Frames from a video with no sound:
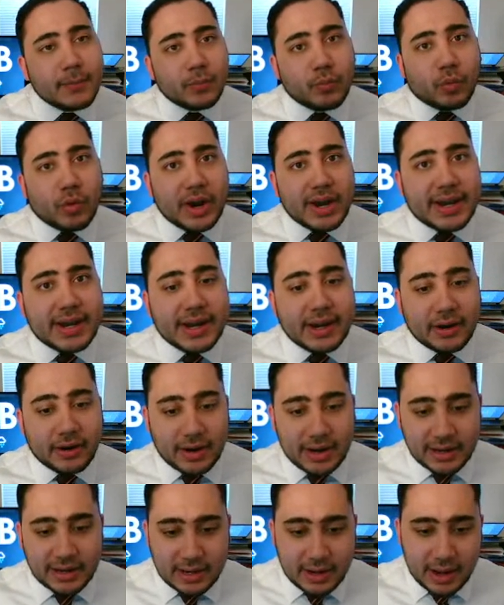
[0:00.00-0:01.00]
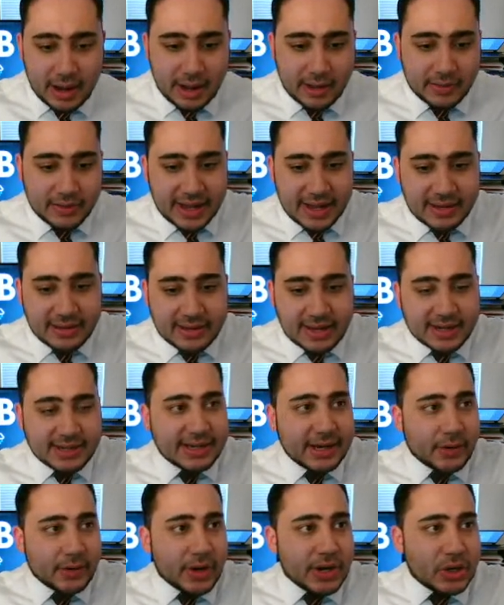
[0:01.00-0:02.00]
right here in the index
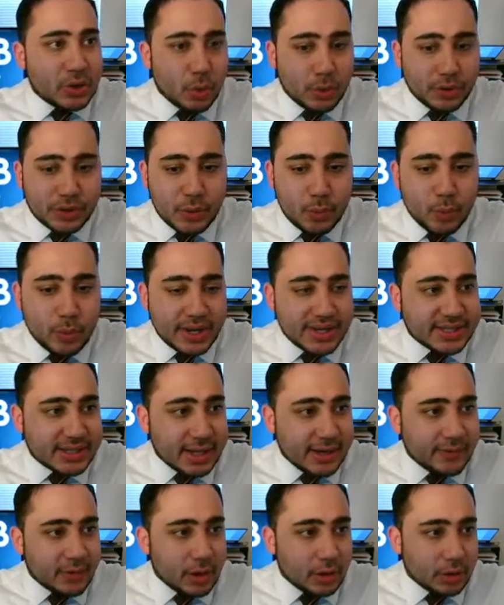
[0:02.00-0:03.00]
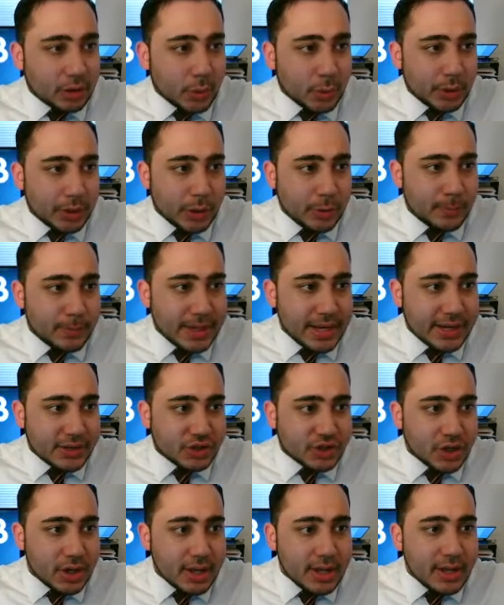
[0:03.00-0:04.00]
area north and west of Colonial
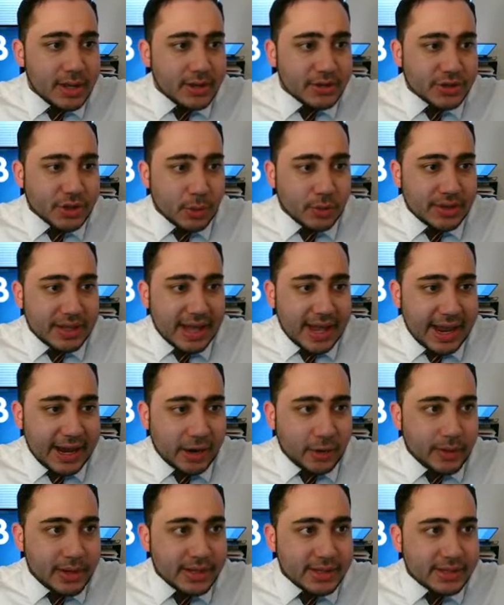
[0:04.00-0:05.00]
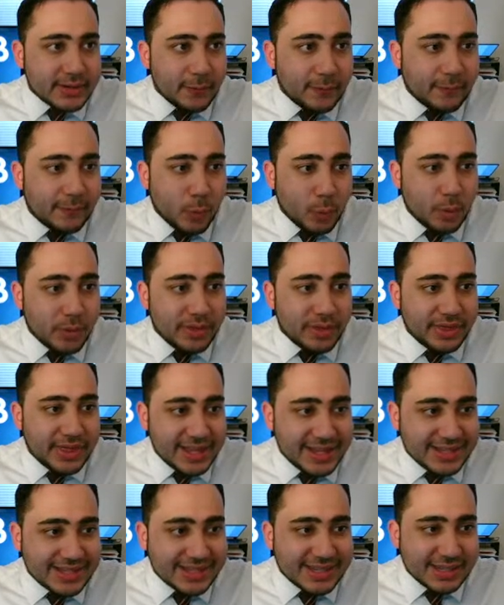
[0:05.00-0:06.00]
Beach. So the areas for
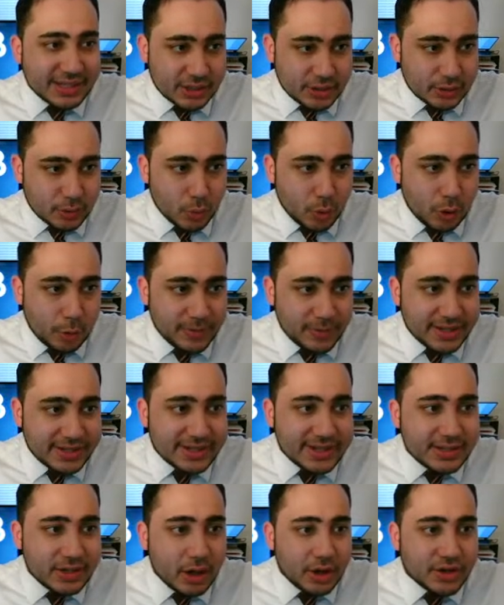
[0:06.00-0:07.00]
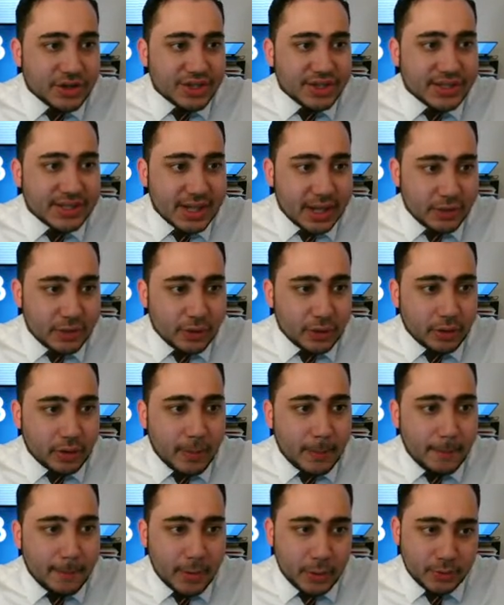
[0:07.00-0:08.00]
this storm, this is our
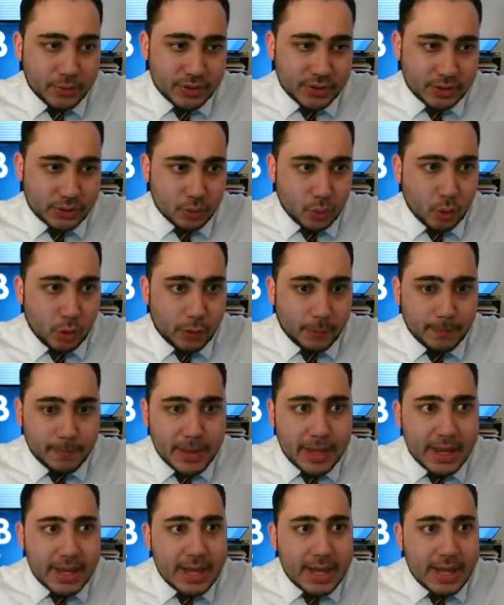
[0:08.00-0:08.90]
southernmost storm.